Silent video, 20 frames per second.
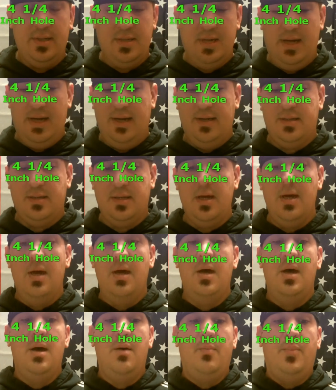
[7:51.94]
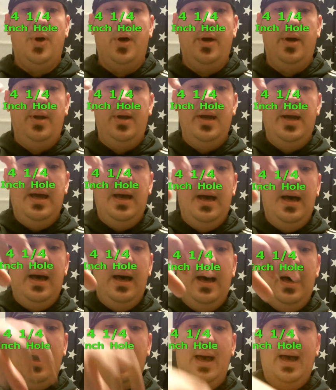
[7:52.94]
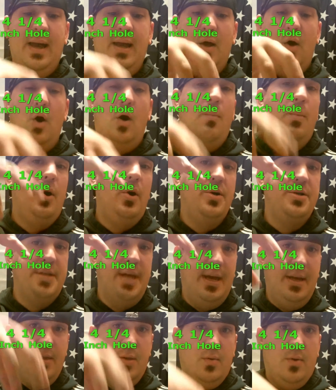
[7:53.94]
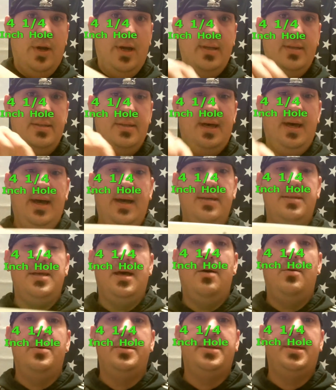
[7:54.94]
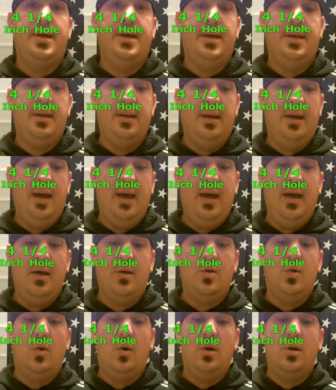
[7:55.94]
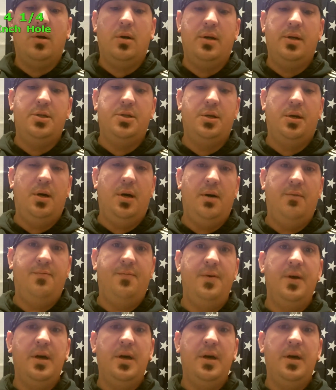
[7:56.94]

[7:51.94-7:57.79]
size. But I almost had the right size. I was like a 1/4 inch off,